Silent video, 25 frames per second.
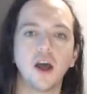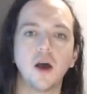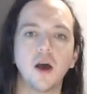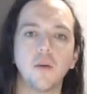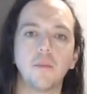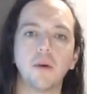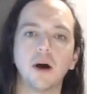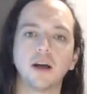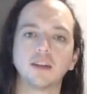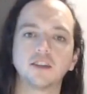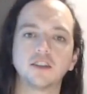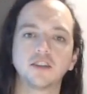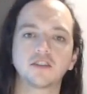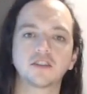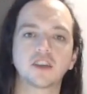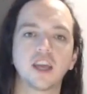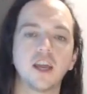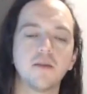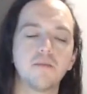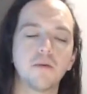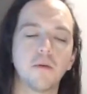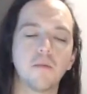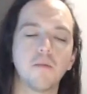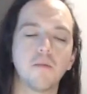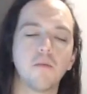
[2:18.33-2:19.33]
But just
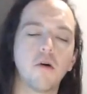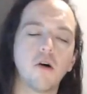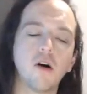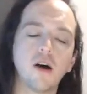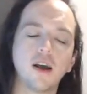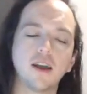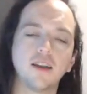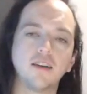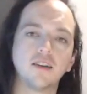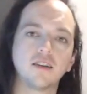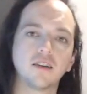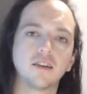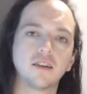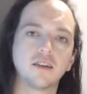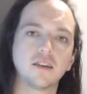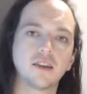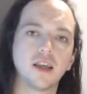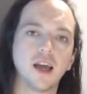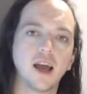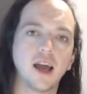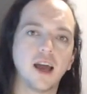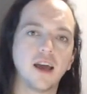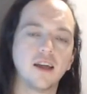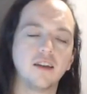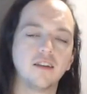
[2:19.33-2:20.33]
keep in mind
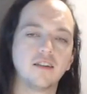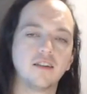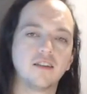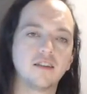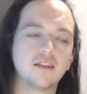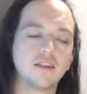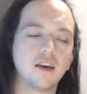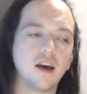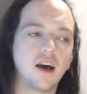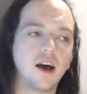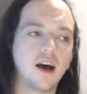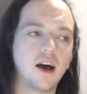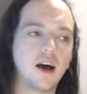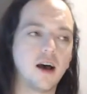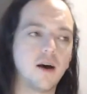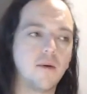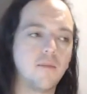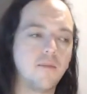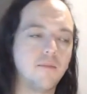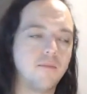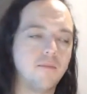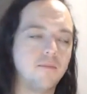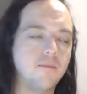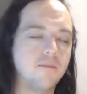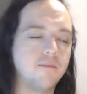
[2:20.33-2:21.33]
that
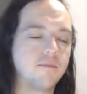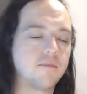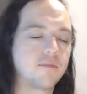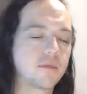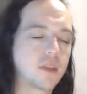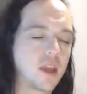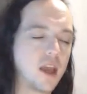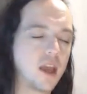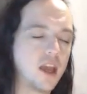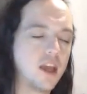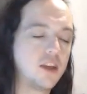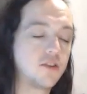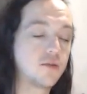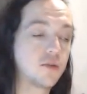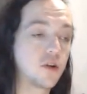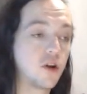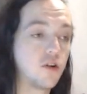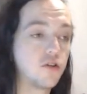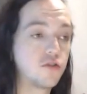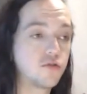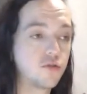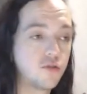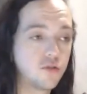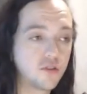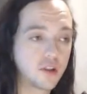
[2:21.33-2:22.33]
as we go
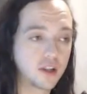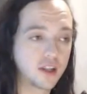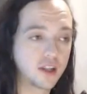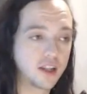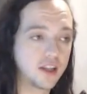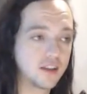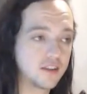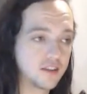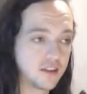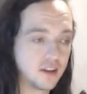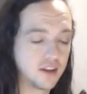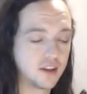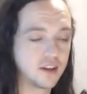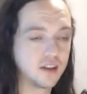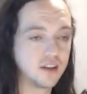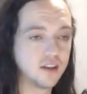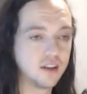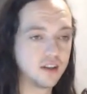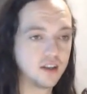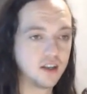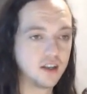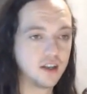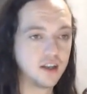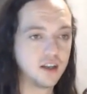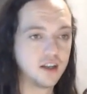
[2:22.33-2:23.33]
through the lesson,
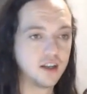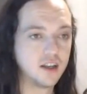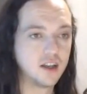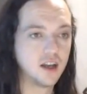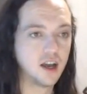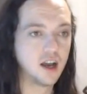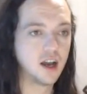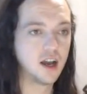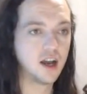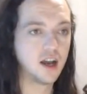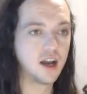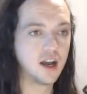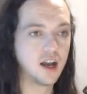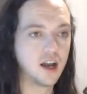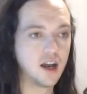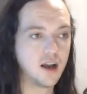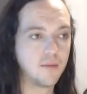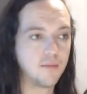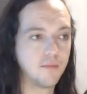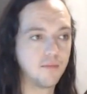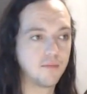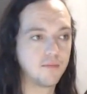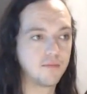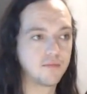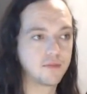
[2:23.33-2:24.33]

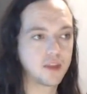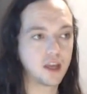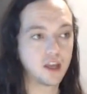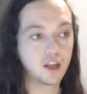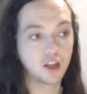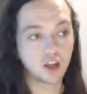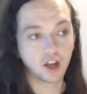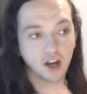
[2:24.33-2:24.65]
that you're